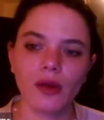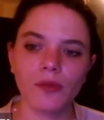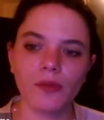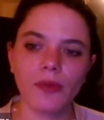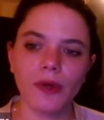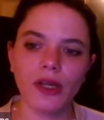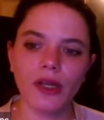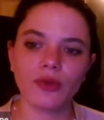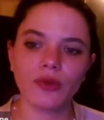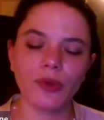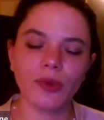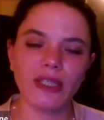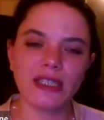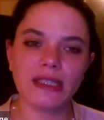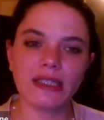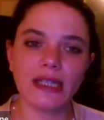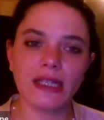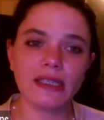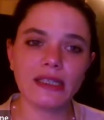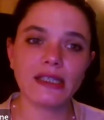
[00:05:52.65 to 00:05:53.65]
But
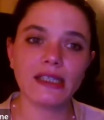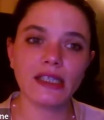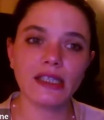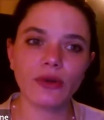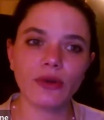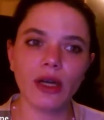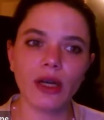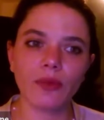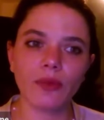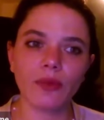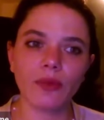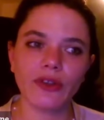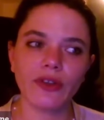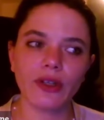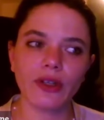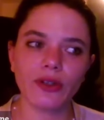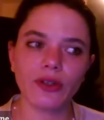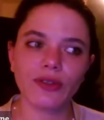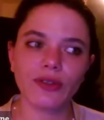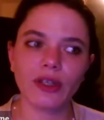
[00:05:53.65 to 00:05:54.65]
with 90 grams, with
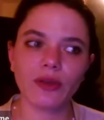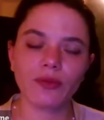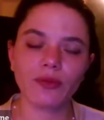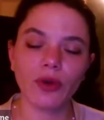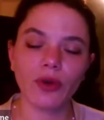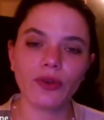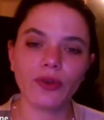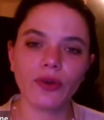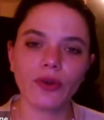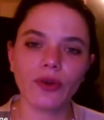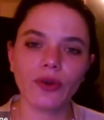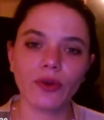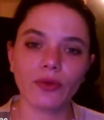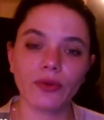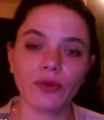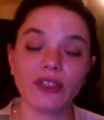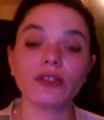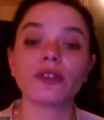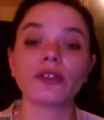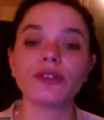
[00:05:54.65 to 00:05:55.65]
the
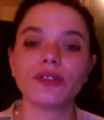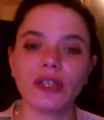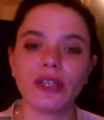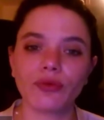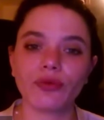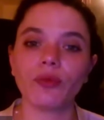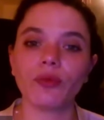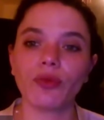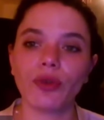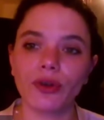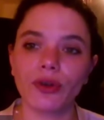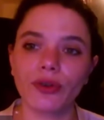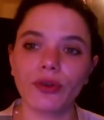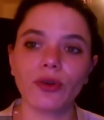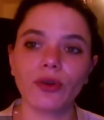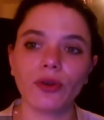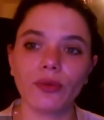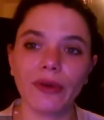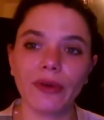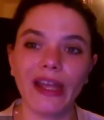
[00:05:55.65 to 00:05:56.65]
gluten-free protocol,